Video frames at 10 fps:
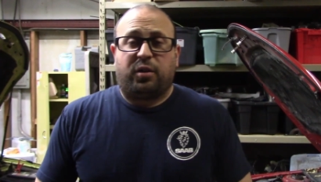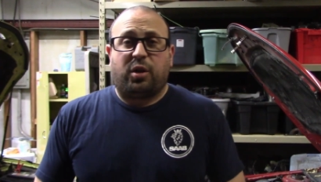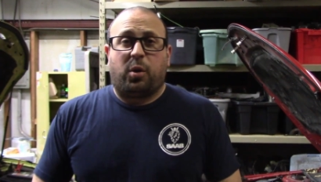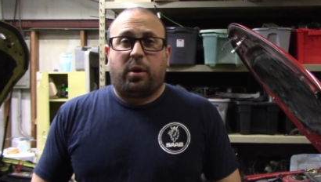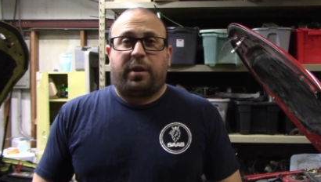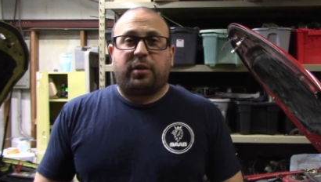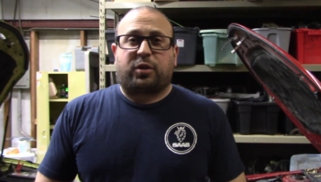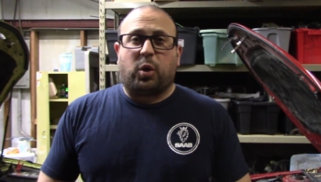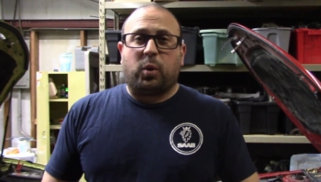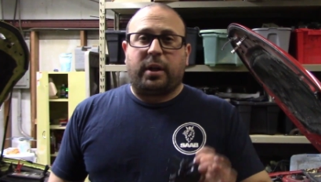So this
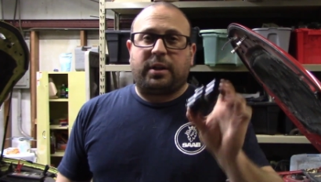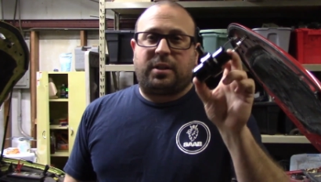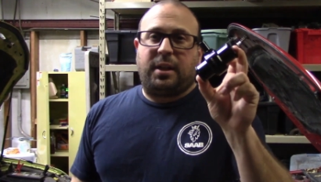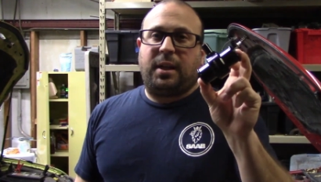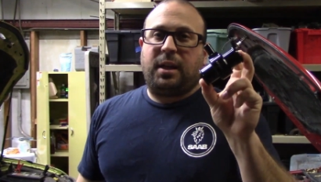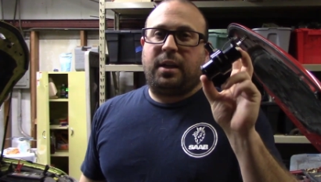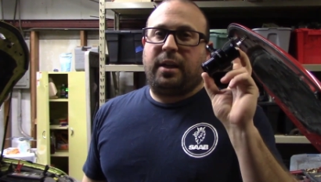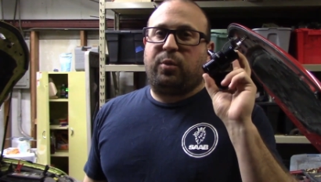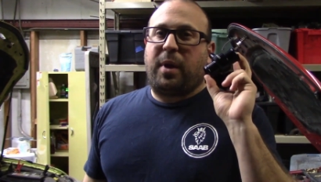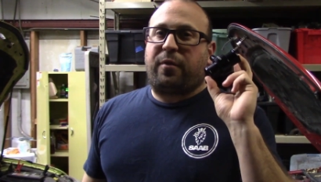coolant tee
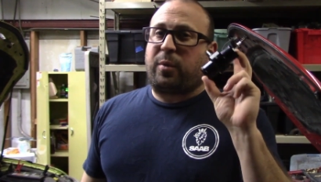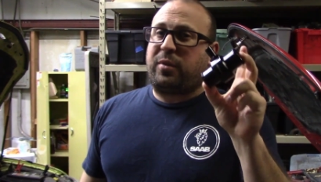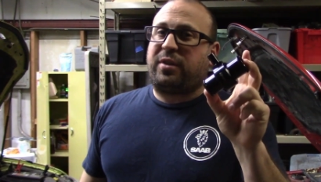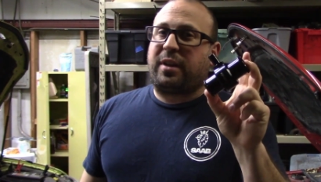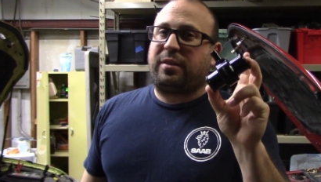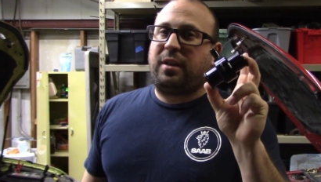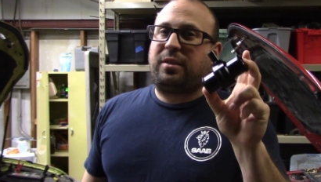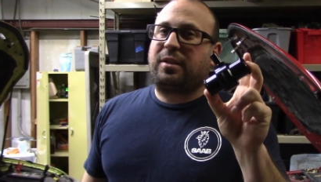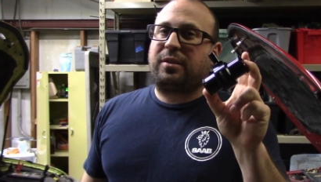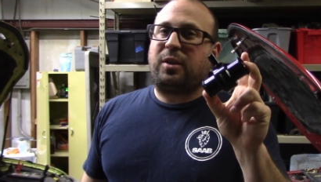is made from
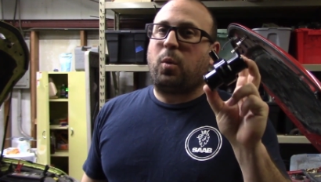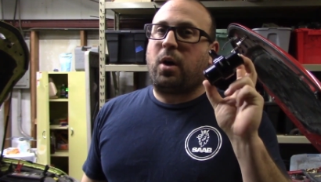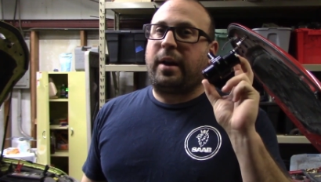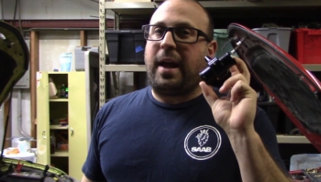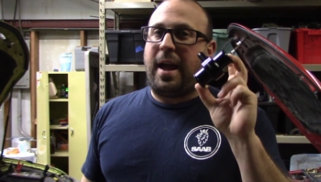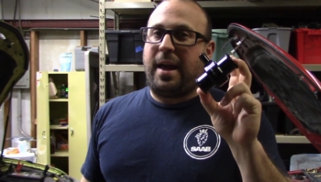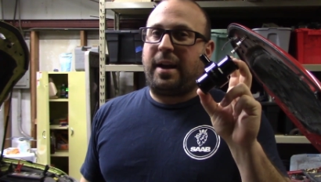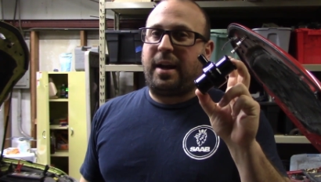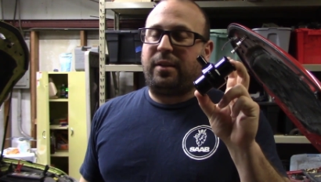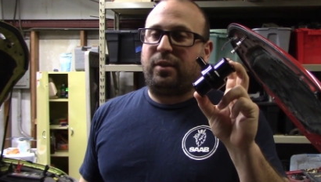6061
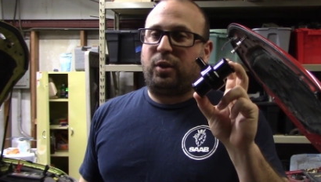anodized